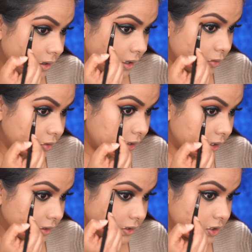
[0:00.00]
I'm going to
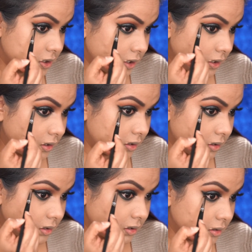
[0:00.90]
drag that shade
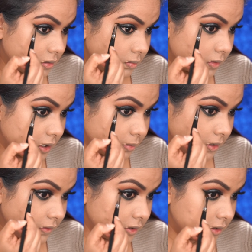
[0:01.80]

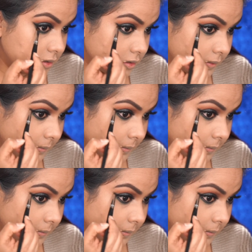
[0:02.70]
above a little.